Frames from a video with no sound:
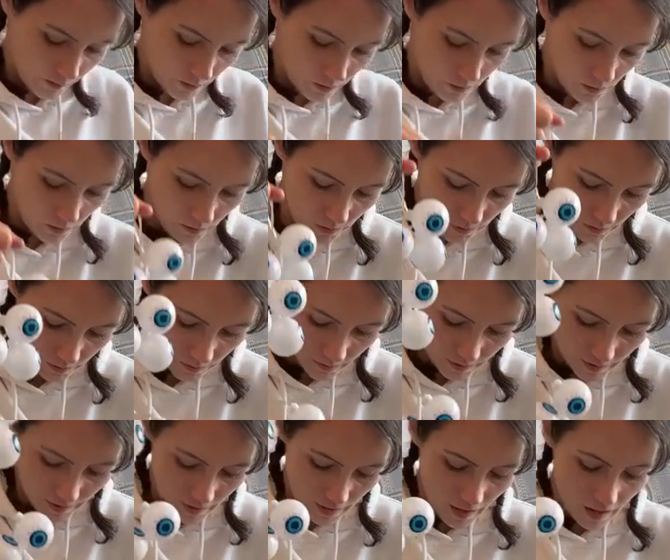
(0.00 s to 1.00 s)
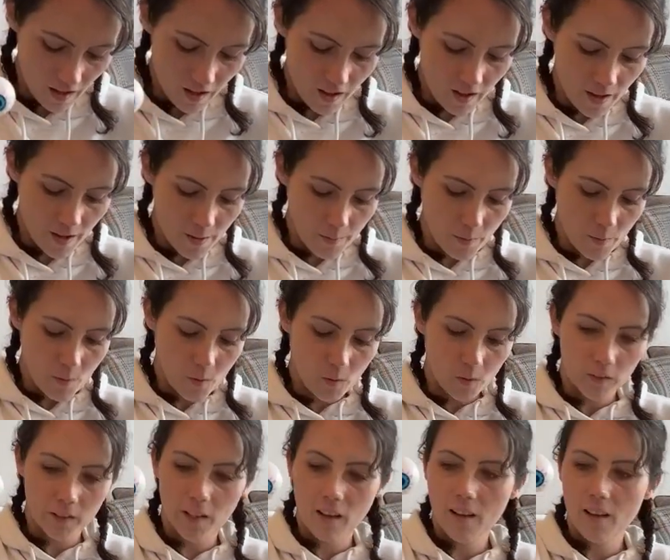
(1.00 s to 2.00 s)
Ooh, eyeball
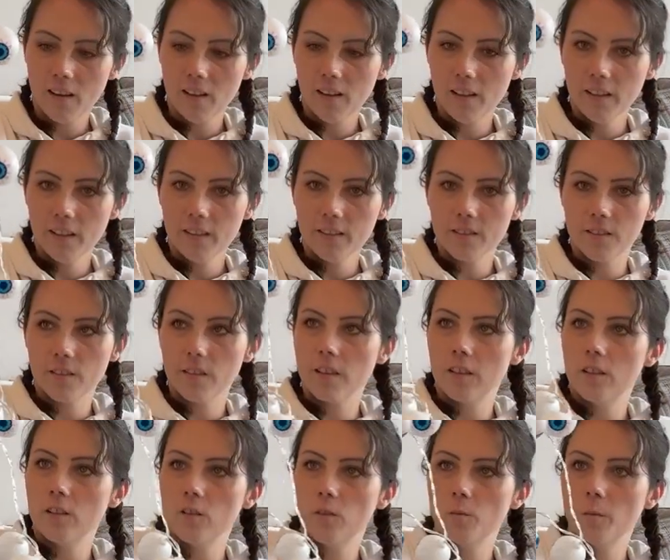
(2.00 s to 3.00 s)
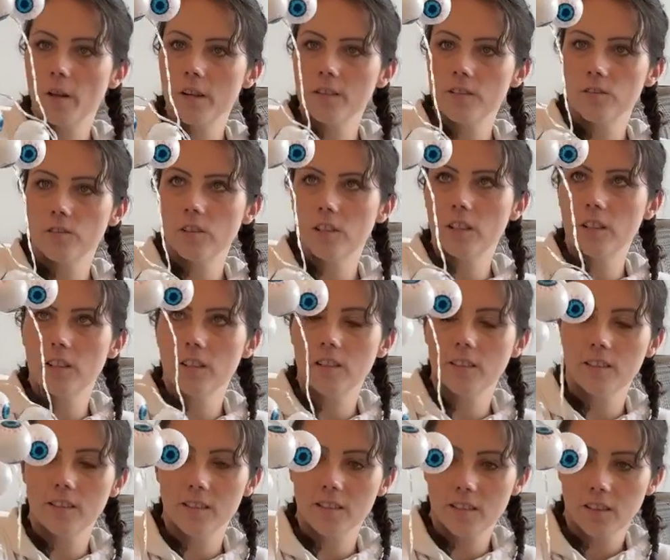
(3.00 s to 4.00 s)
lights. Do they need new
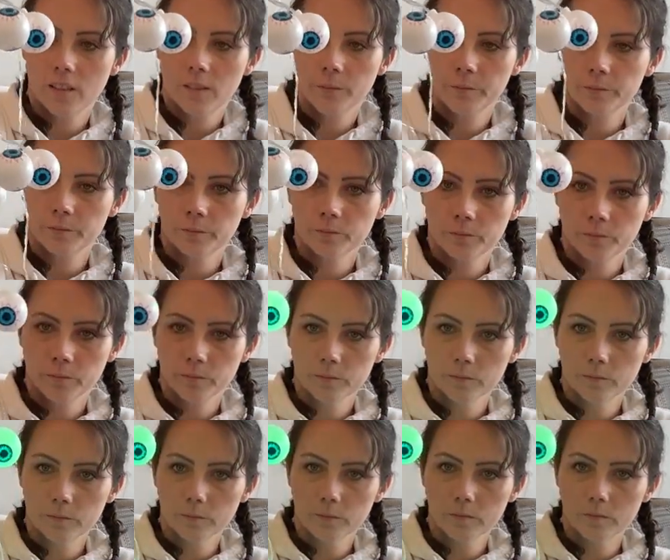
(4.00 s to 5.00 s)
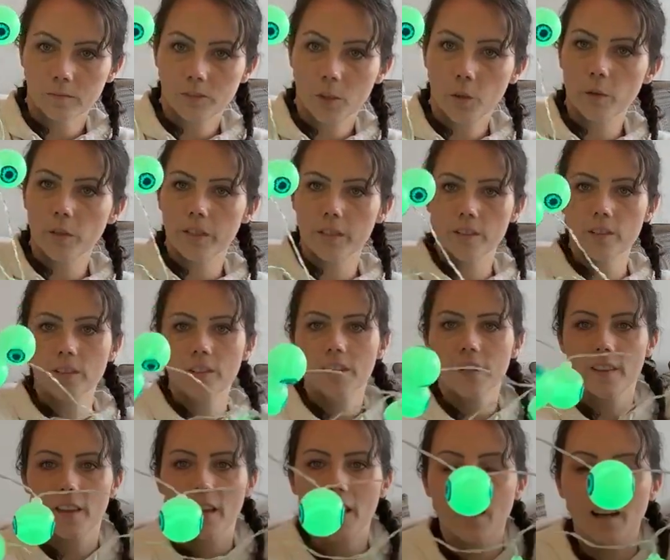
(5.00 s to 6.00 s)
batteries? Oh, they don't. Look at
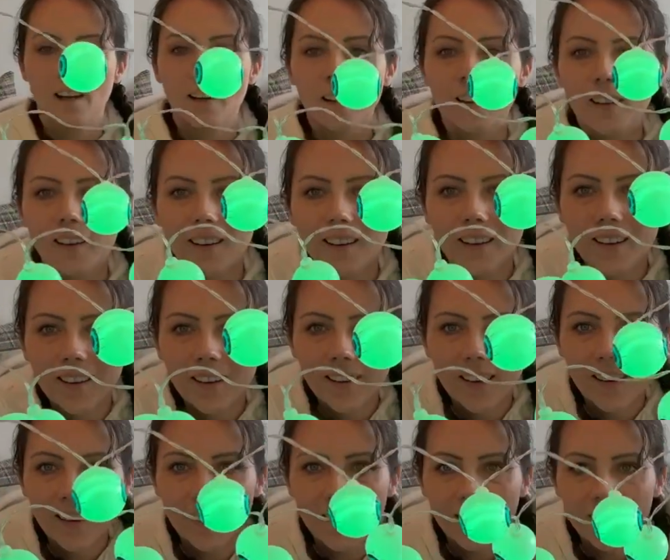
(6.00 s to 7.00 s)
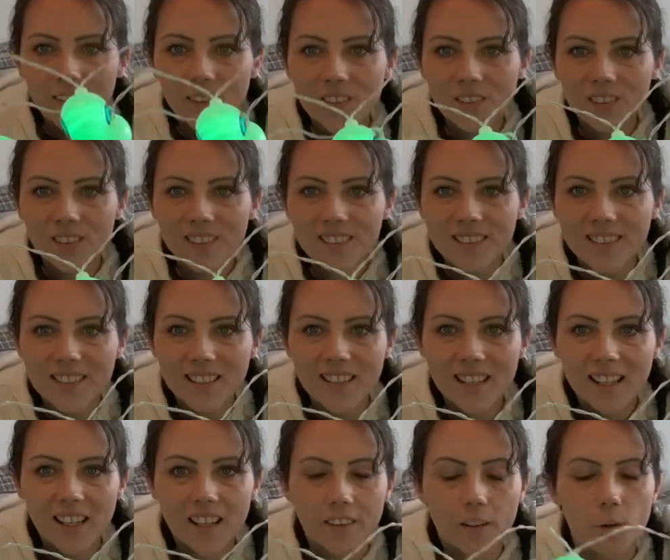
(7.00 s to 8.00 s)
that. How cool is
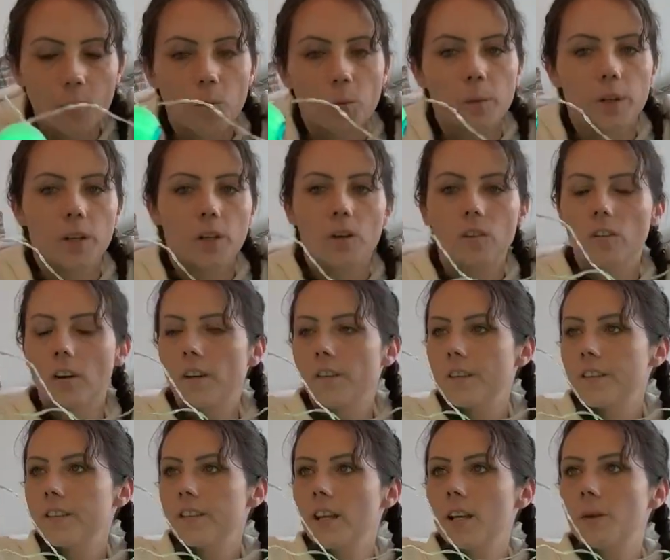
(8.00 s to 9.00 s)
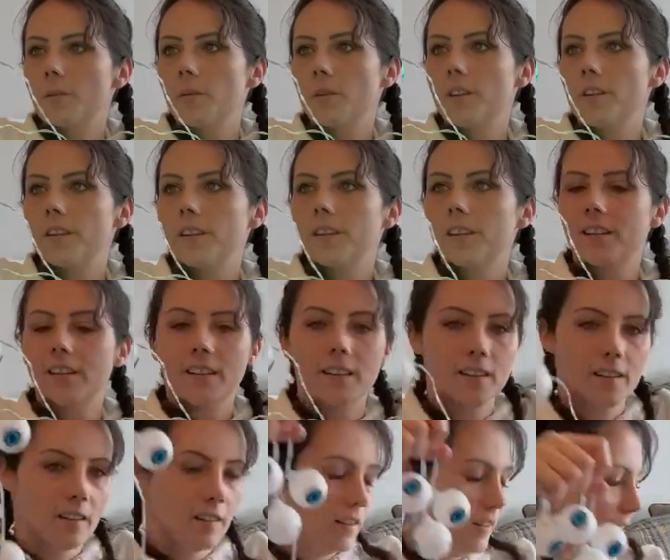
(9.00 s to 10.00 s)
that? That'll probably go around the table, I think.
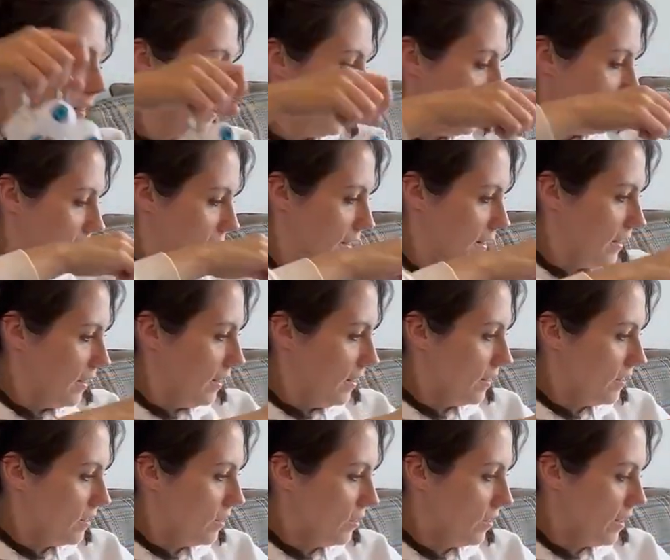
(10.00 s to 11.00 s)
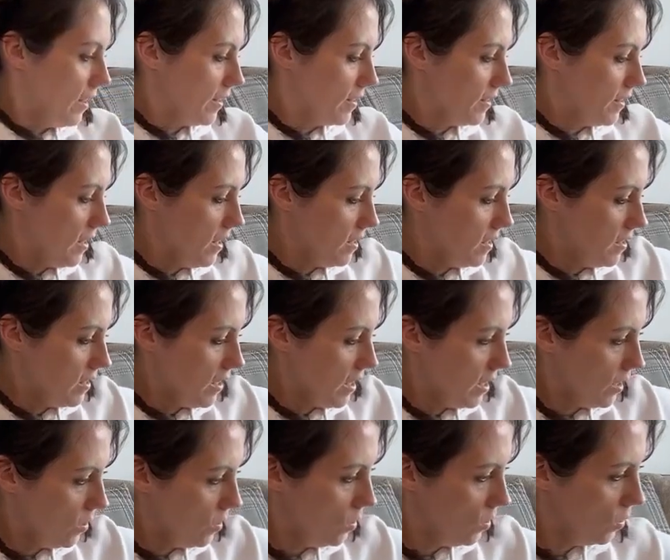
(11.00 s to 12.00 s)
So that's, yep,
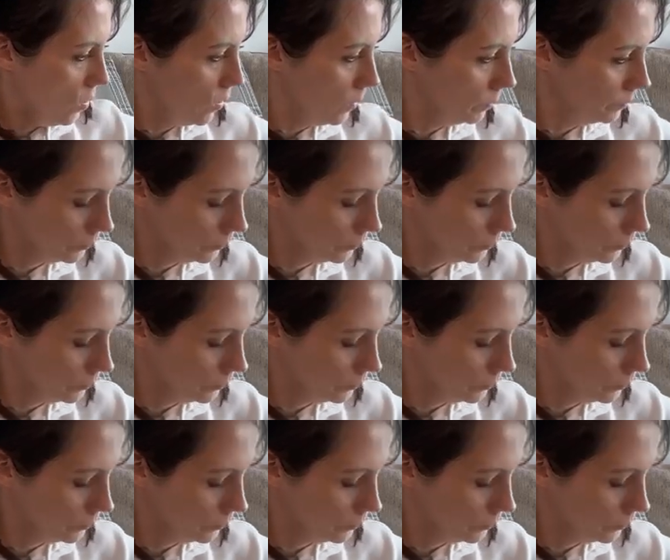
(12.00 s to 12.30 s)
decor.